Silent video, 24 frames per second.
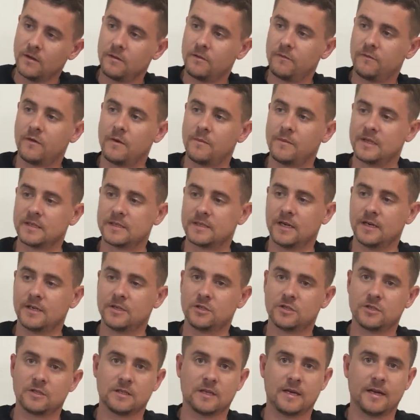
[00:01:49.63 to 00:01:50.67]

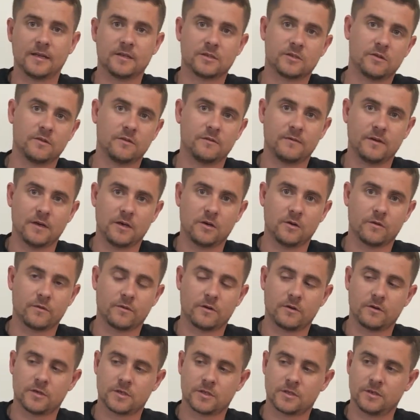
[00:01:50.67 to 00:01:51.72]
fermentation getting too
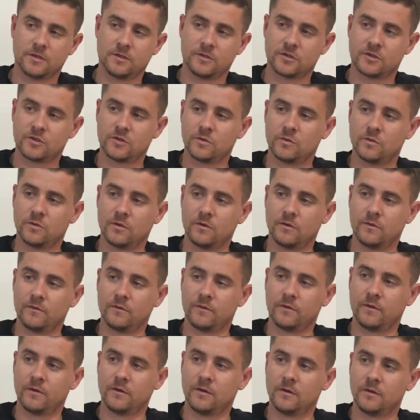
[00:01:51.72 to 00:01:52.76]
vigorous and sort of
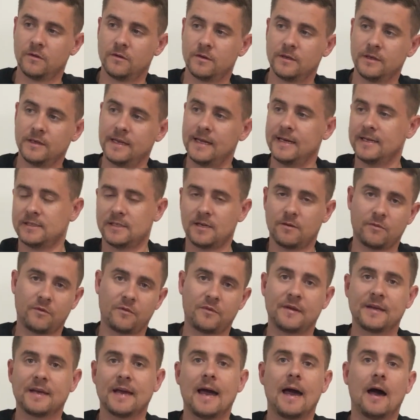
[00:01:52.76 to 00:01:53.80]
lets
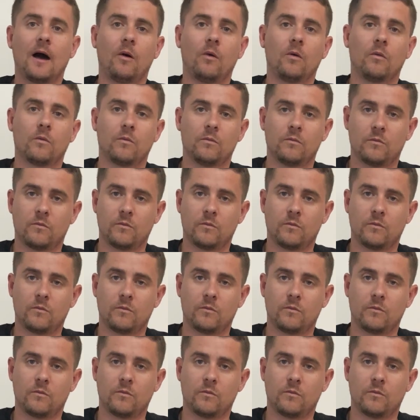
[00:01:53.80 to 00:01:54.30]
everything out.